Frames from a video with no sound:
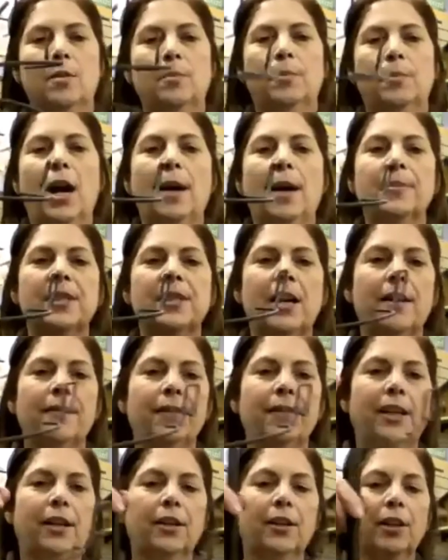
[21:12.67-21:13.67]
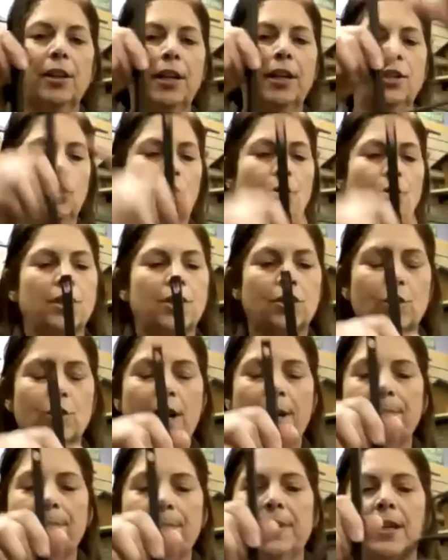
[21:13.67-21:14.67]
Pops off here and you just
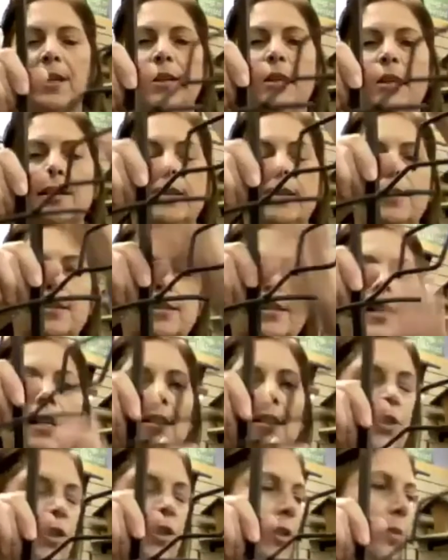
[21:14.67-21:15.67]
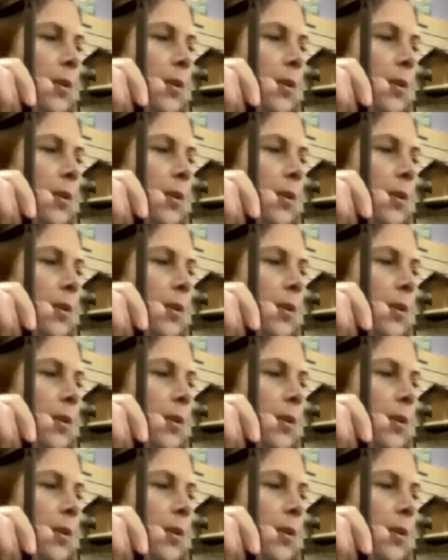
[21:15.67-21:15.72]
drop the cylinder